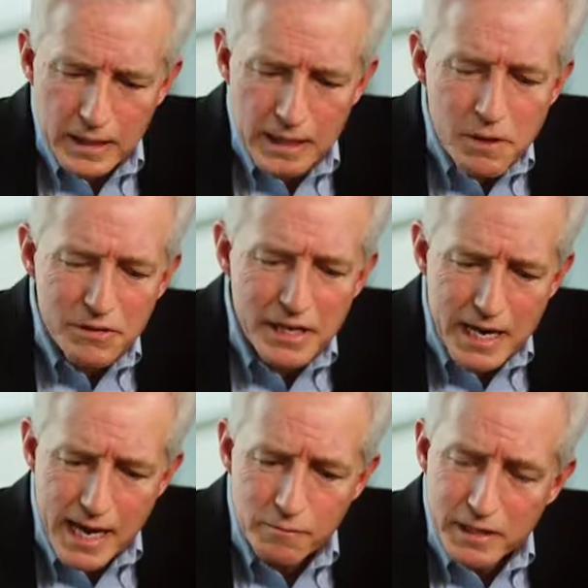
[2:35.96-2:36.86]
Come up with a
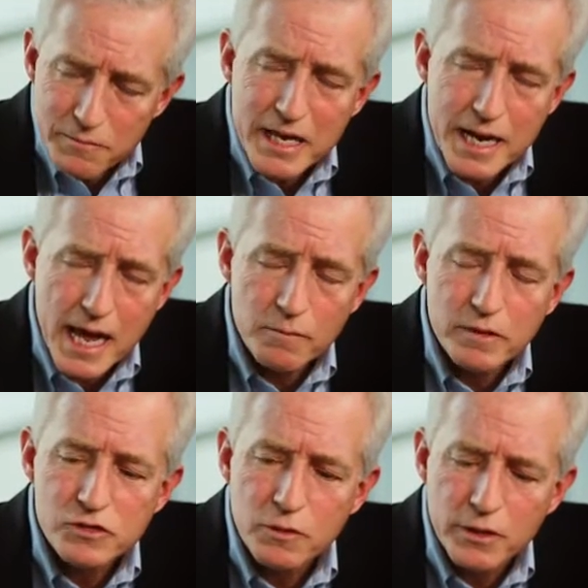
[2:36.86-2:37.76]
name. Give me a name
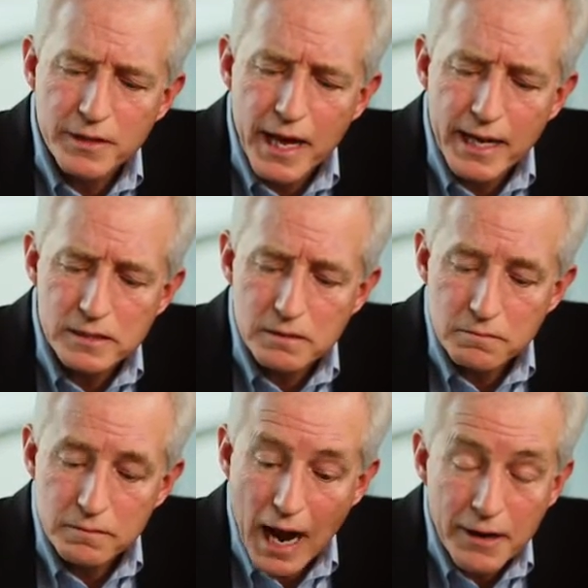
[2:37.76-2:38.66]
of someone that
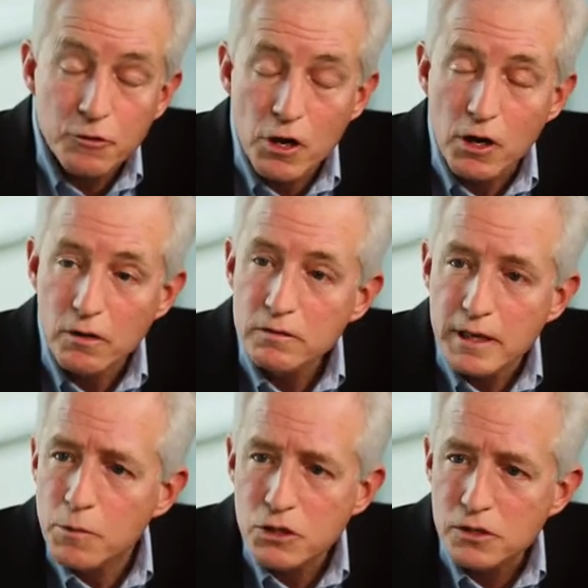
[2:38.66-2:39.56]
I don't know,
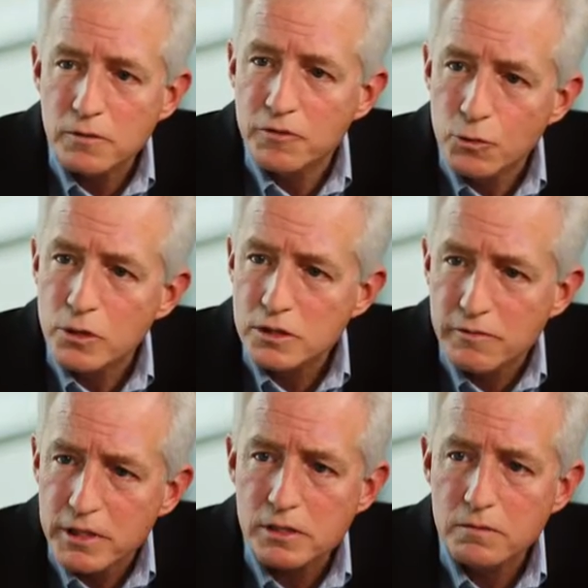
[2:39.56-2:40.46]
and most of the viewers of
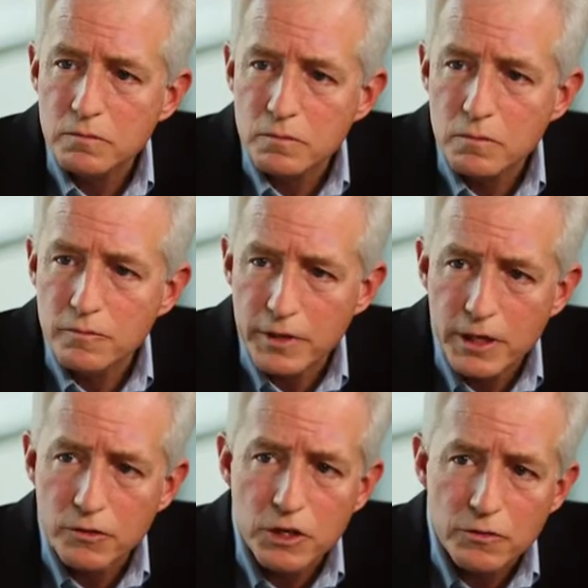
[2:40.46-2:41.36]
this
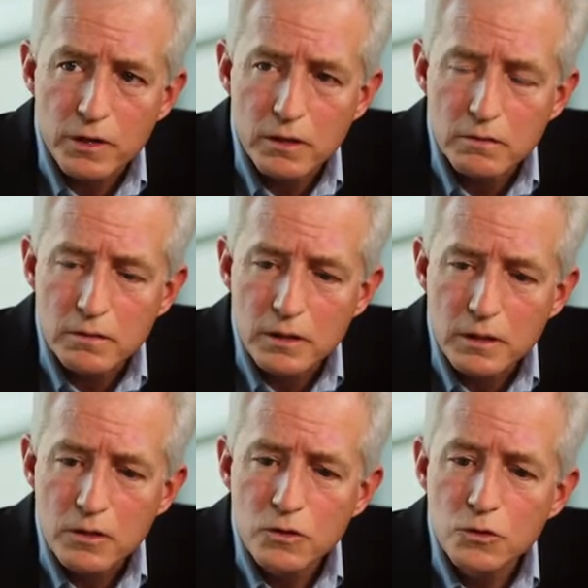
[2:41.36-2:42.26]
video don't know,
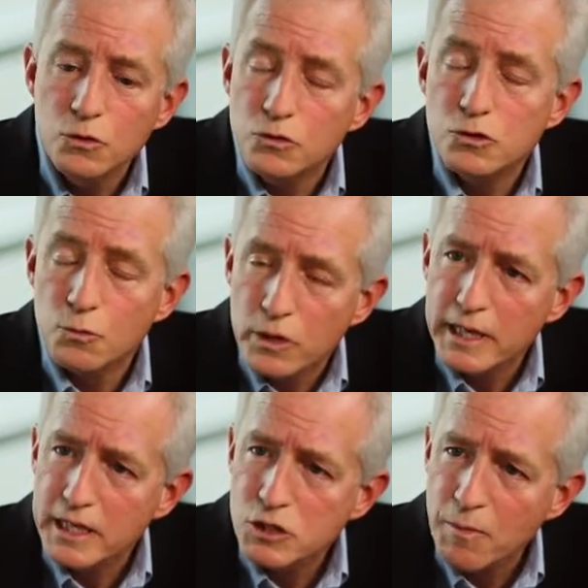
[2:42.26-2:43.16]
who's
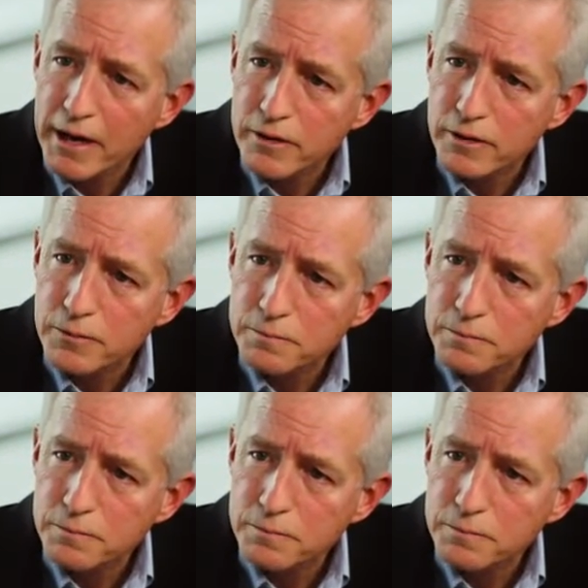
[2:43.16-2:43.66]
really inspired you.